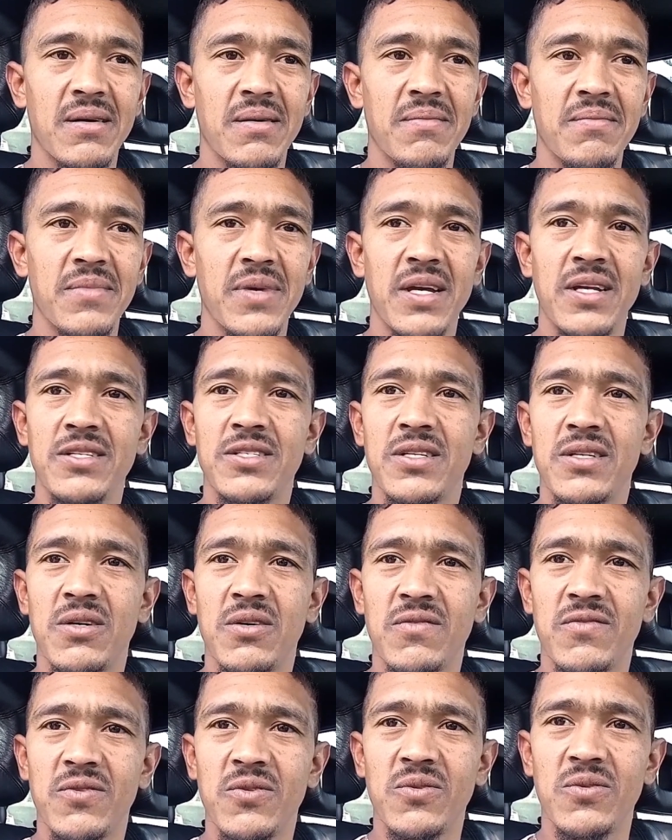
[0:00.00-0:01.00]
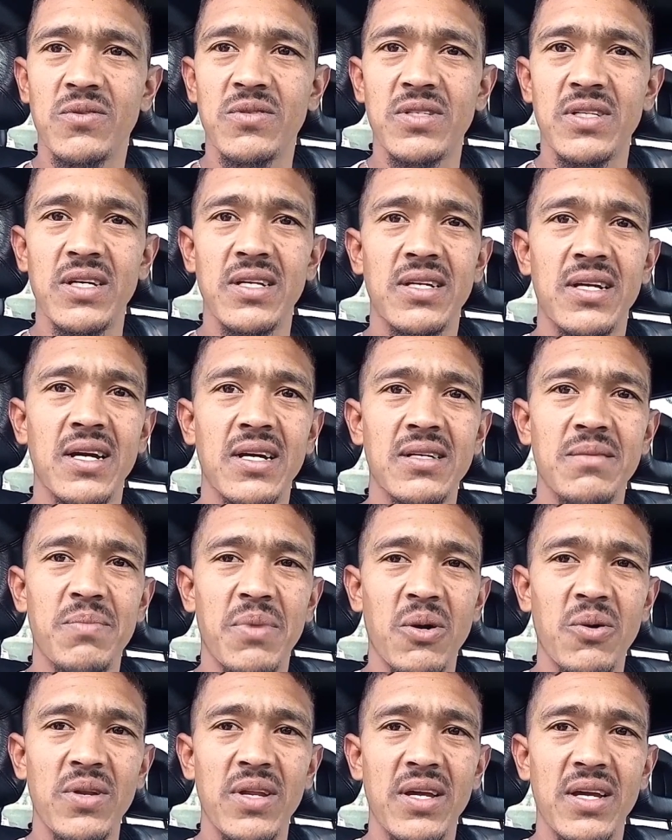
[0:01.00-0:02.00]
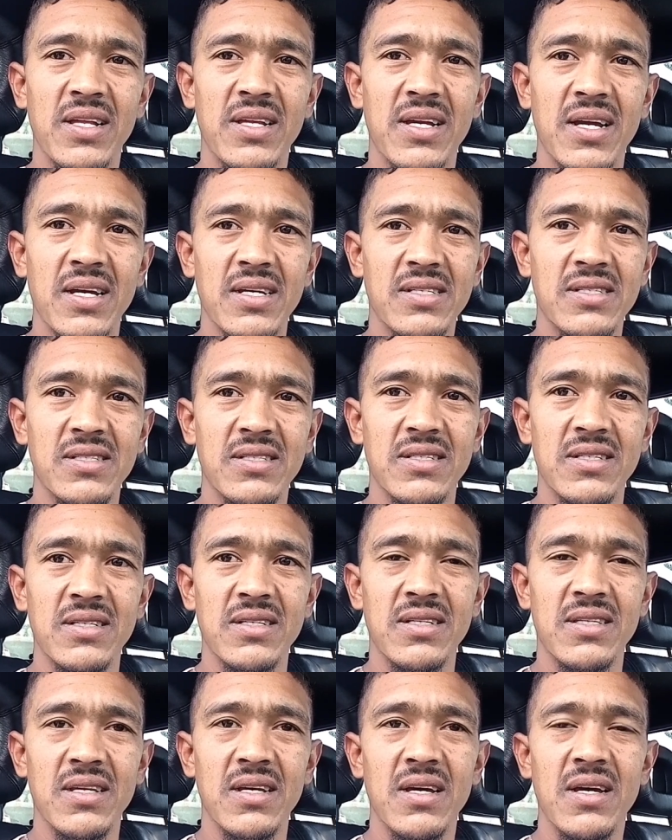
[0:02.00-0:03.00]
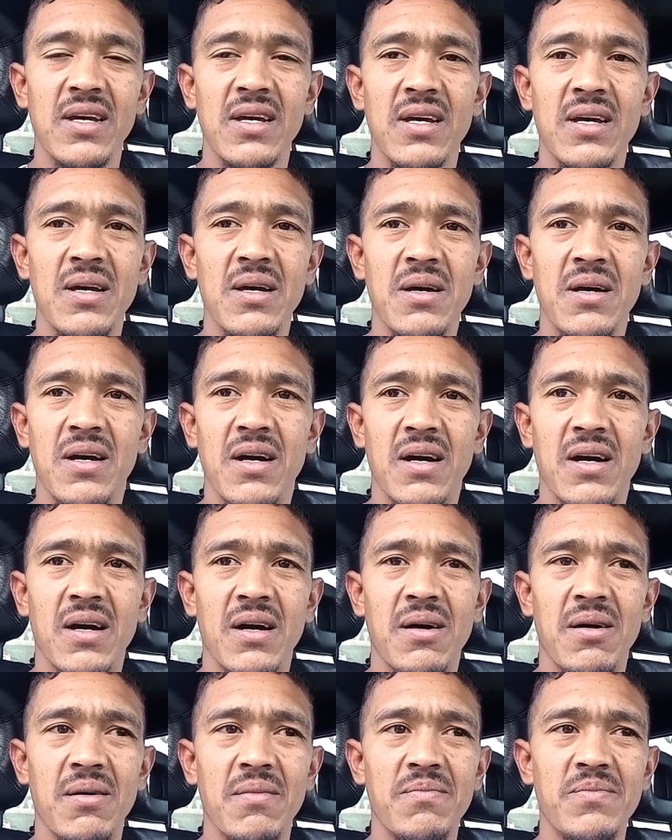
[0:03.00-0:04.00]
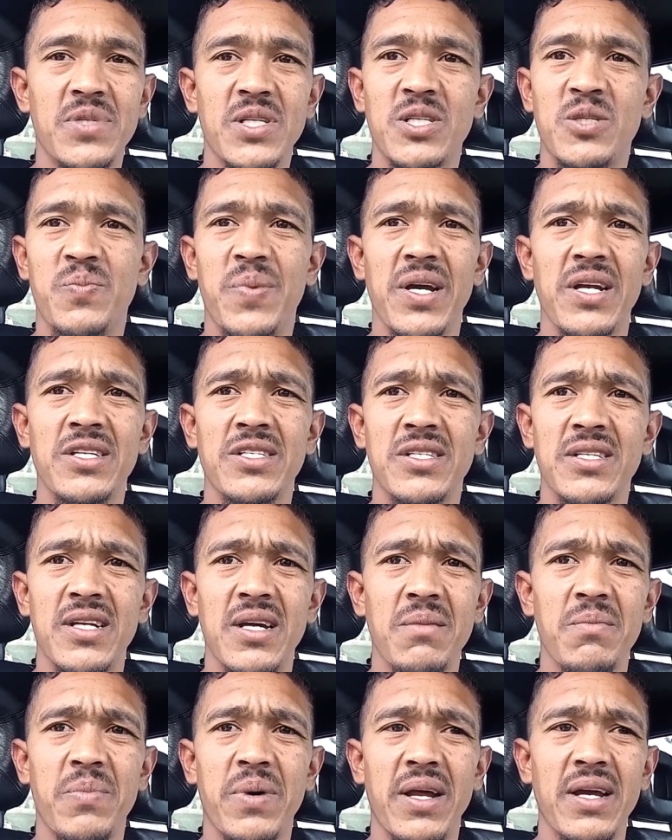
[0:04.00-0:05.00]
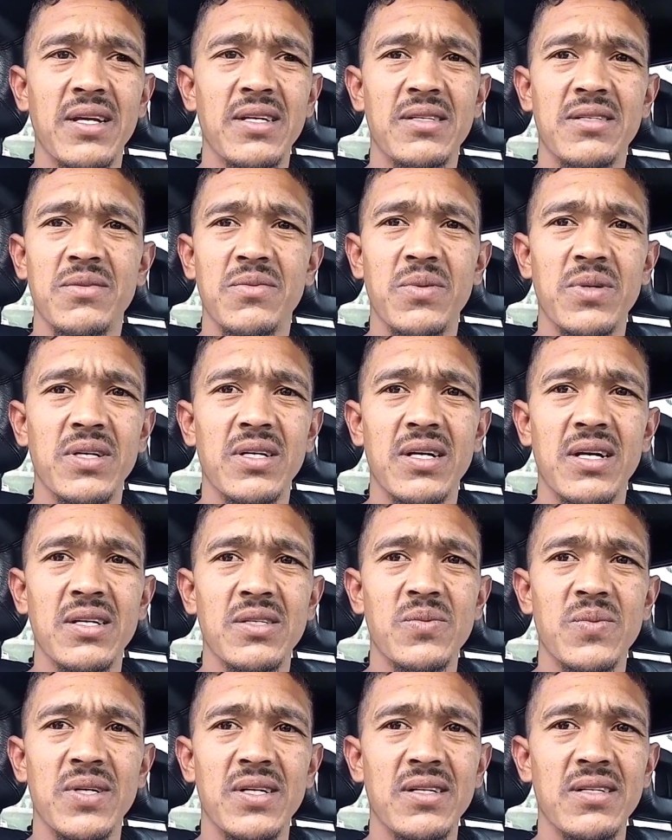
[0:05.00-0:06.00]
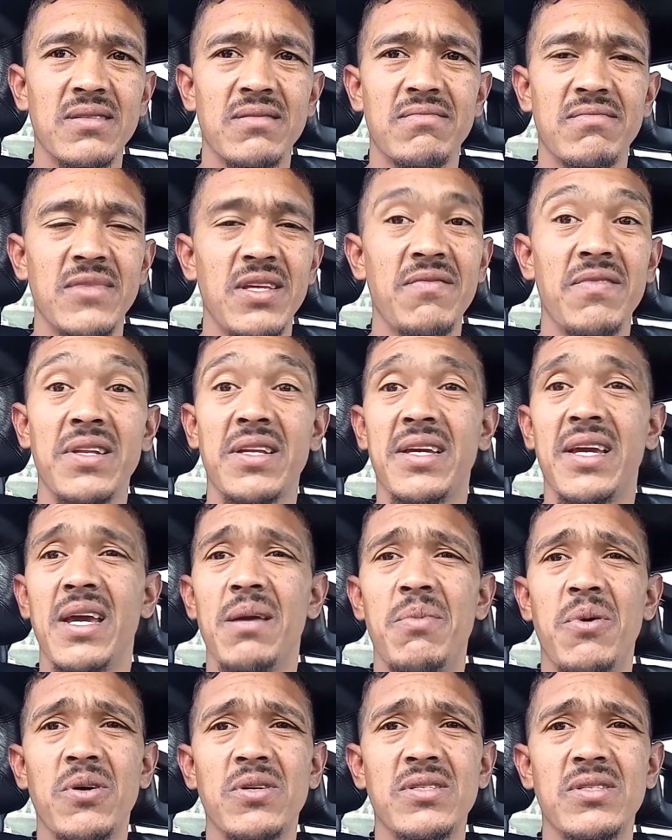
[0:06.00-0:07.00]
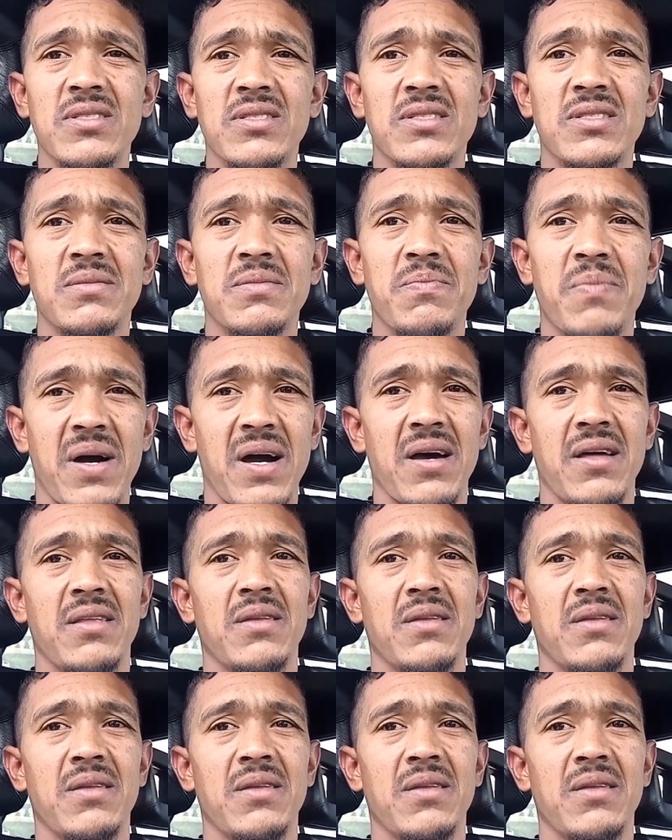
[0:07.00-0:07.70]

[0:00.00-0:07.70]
engine ovals, head gas, blown head gasket, suspension and brake work as well, even gearboxes, by the